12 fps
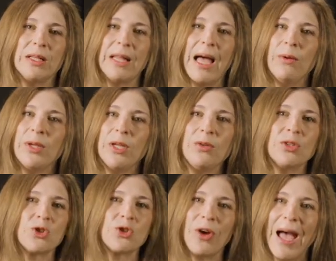allowing you to
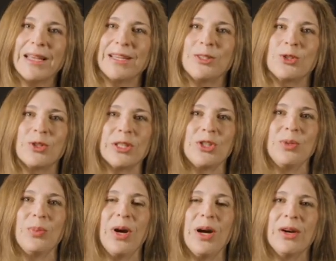track construction
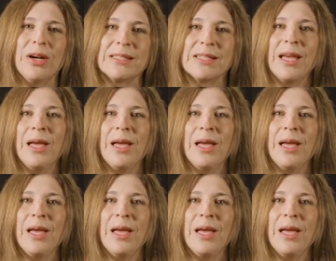progress